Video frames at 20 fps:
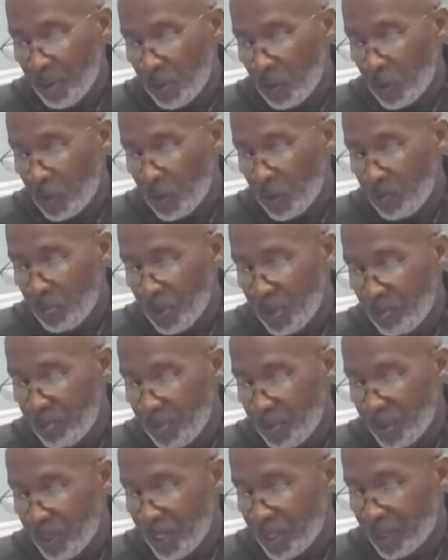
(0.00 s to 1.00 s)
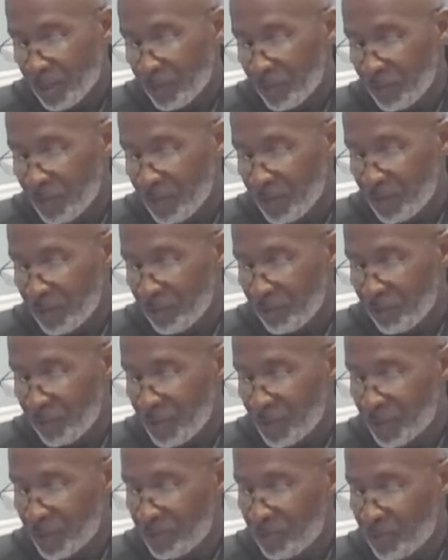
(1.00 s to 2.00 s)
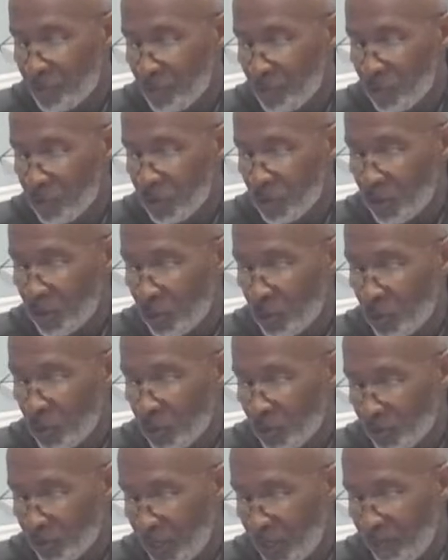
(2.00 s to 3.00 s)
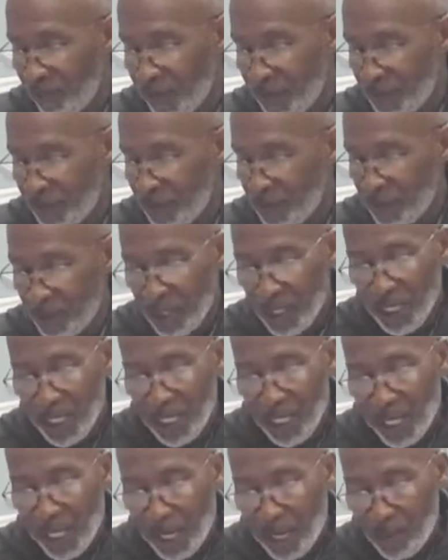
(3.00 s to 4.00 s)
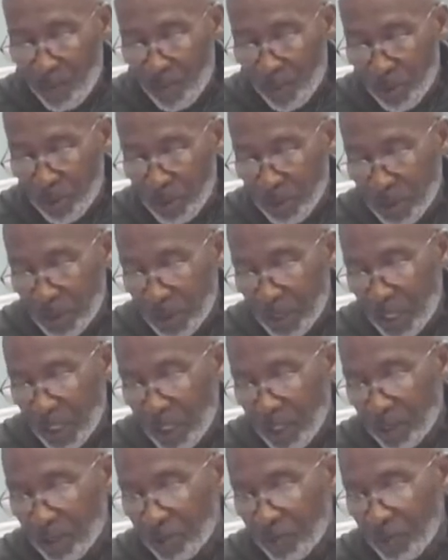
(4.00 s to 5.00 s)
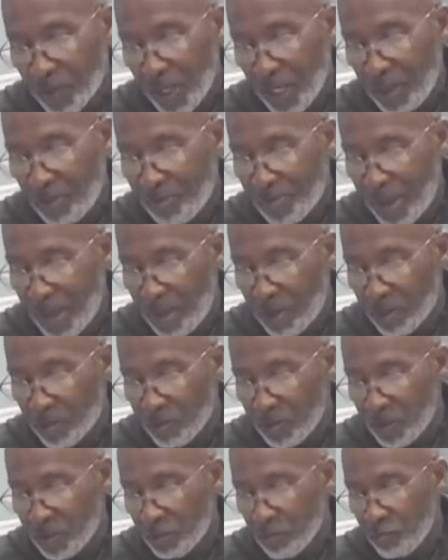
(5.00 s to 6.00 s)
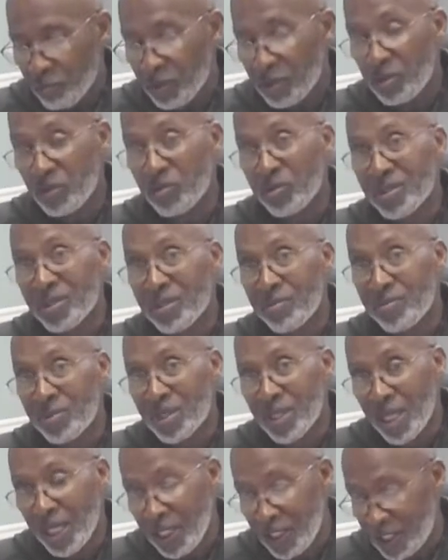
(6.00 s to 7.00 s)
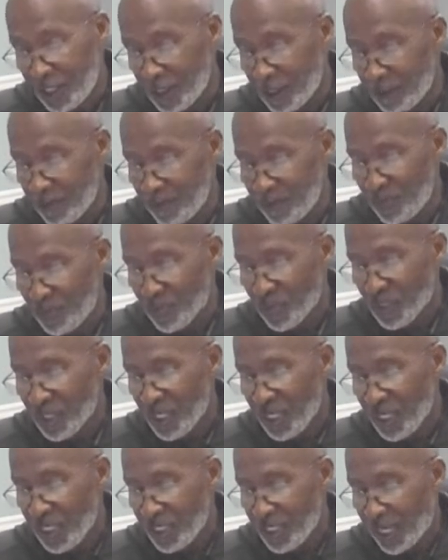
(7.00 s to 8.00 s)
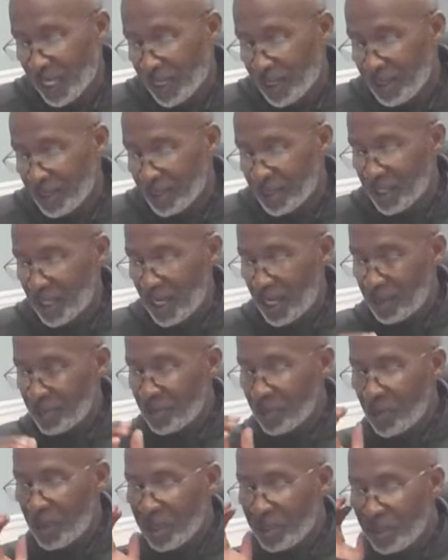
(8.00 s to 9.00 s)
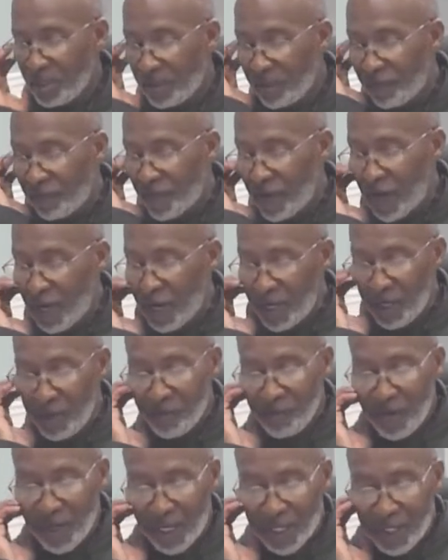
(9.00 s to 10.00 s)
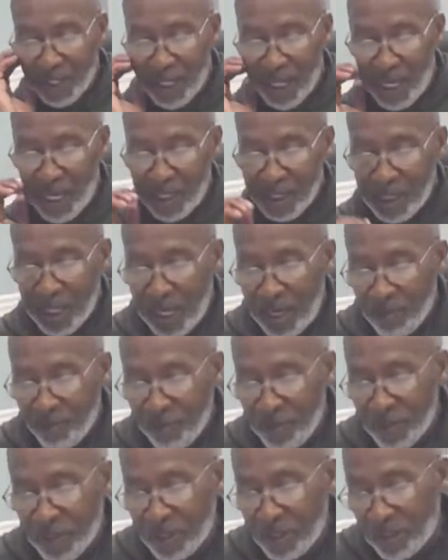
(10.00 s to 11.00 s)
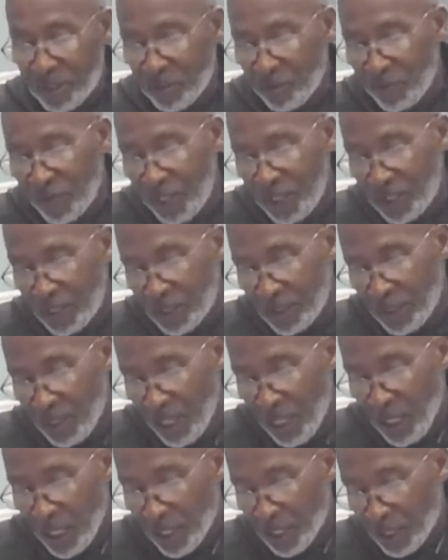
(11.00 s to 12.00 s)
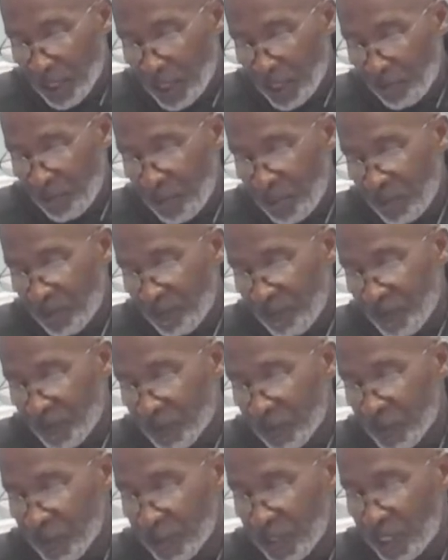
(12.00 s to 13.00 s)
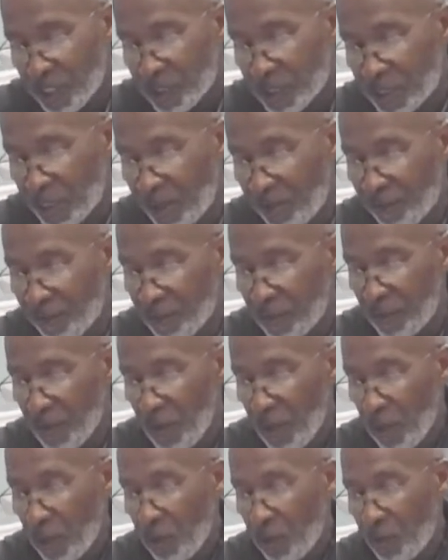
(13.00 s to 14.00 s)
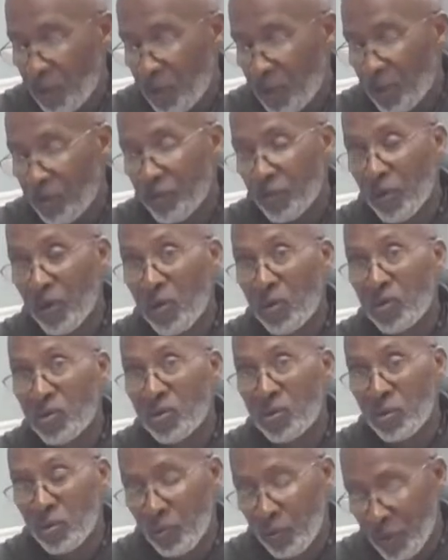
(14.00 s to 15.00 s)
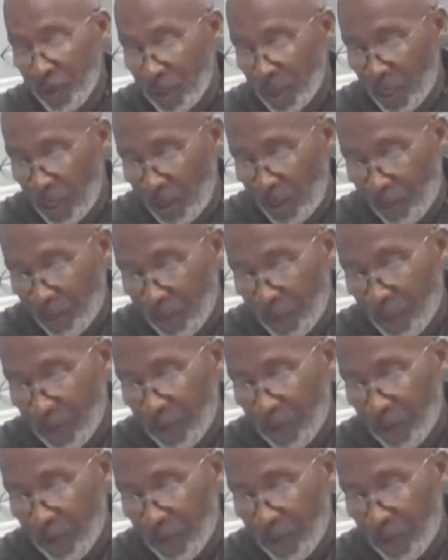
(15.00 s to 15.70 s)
or people that increase the risk of using or craving, a person can create boundaries to reduce temptation. Taking the time to identify and recognize high-risk situations can help individuals stay safer on their road to recovery.